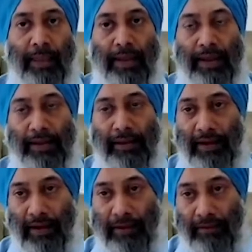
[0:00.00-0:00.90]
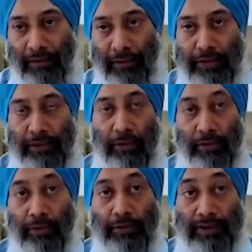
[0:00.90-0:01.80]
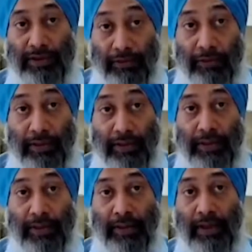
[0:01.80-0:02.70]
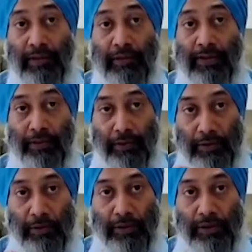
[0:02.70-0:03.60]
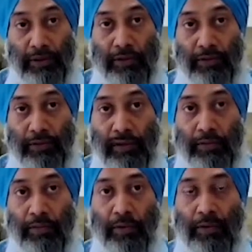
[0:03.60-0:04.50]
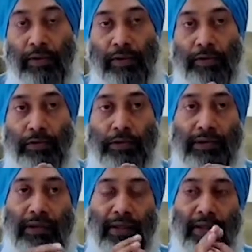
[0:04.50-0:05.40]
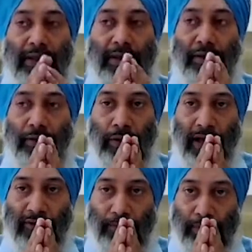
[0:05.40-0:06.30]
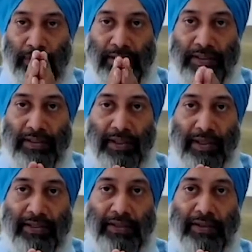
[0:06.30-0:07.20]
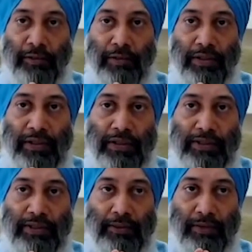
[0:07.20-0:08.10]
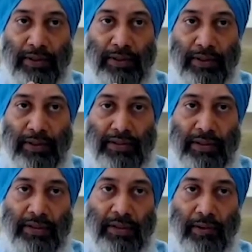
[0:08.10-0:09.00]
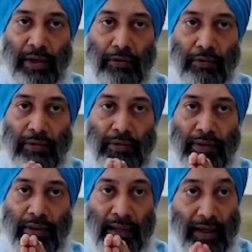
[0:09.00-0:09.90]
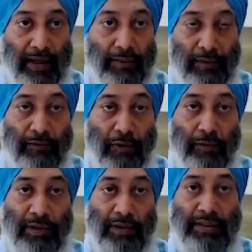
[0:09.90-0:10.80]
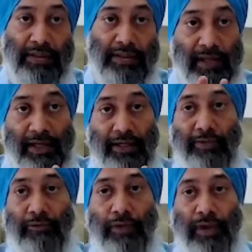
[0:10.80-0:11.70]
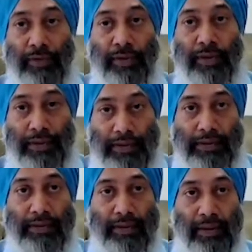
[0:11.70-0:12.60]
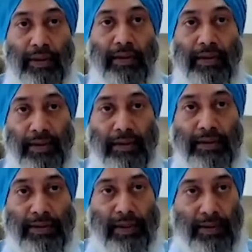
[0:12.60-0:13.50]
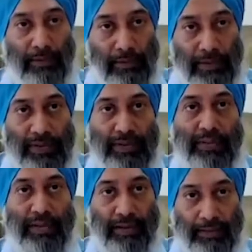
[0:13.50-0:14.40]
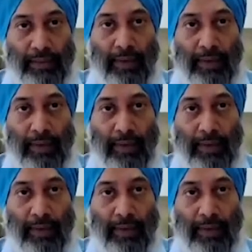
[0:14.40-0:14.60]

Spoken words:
and I think we must talk about safety and equity because those are also very important issues. You have personalized communication with the citizen about their performance relative to their peers in the same city.